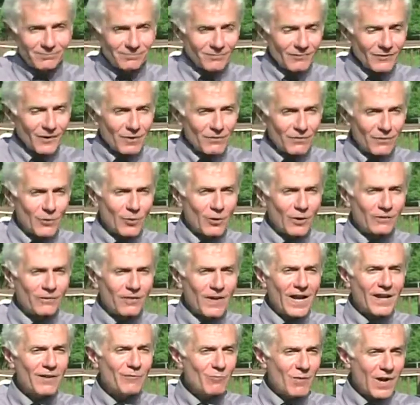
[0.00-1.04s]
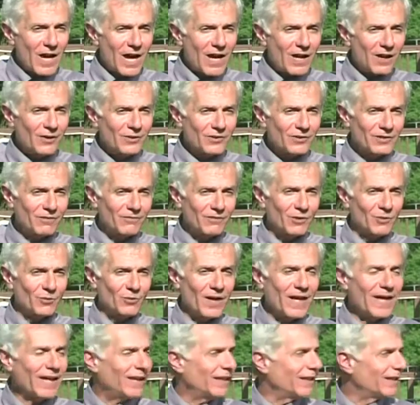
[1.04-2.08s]
4 or 5 miles of the
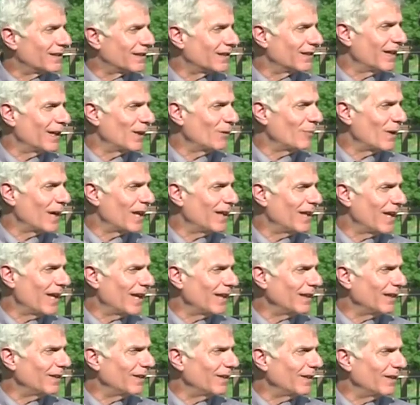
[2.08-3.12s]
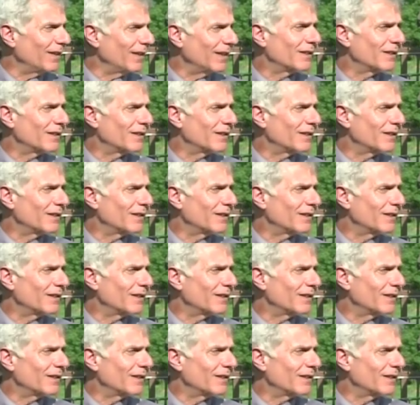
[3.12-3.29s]
race, and by then,